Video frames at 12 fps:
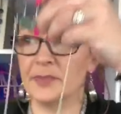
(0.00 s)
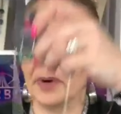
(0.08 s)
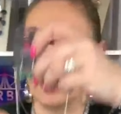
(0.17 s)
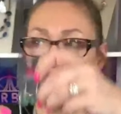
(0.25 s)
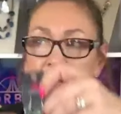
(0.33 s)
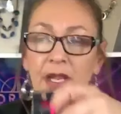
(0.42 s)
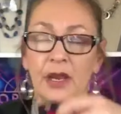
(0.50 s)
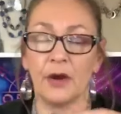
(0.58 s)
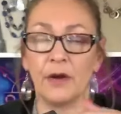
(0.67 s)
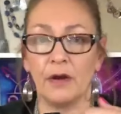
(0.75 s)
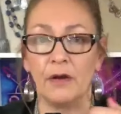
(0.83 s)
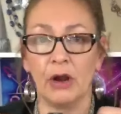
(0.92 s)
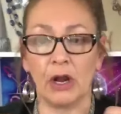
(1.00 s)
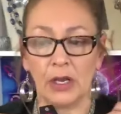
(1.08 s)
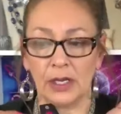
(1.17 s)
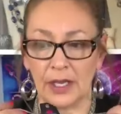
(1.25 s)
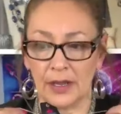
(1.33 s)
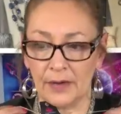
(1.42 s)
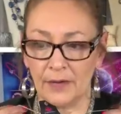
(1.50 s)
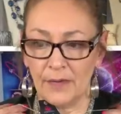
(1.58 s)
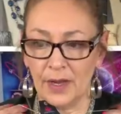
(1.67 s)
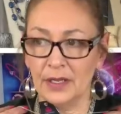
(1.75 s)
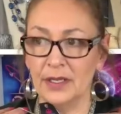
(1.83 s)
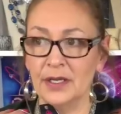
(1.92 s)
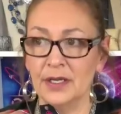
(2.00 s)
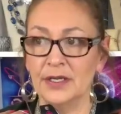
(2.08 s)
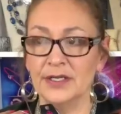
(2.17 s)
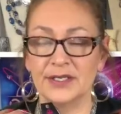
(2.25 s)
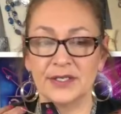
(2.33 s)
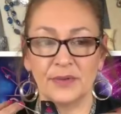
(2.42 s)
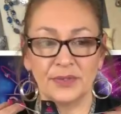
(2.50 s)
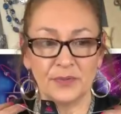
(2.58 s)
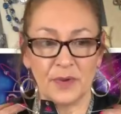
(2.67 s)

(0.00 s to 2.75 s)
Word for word: Party Girl Glow sold